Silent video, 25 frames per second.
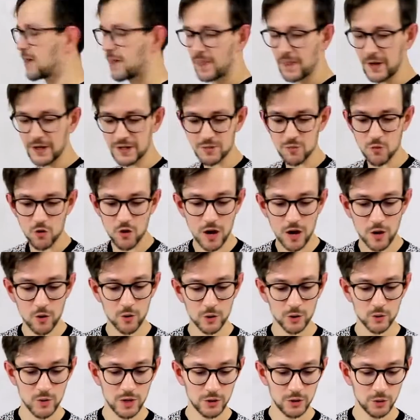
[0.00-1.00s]
That's more
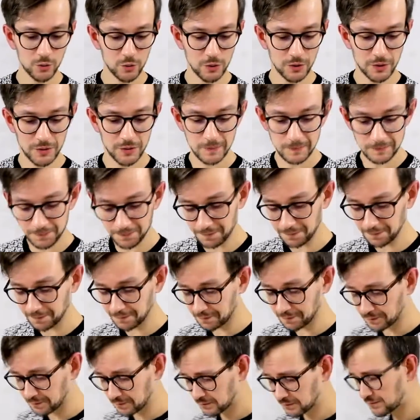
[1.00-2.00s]
accurate way to do it.
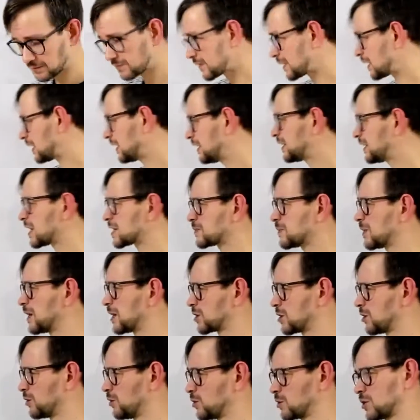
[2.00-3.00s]
It doesn't
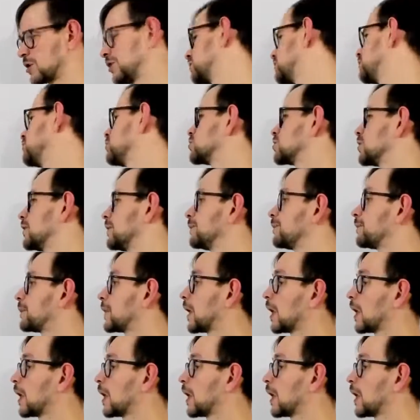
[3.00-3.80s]
matter usually.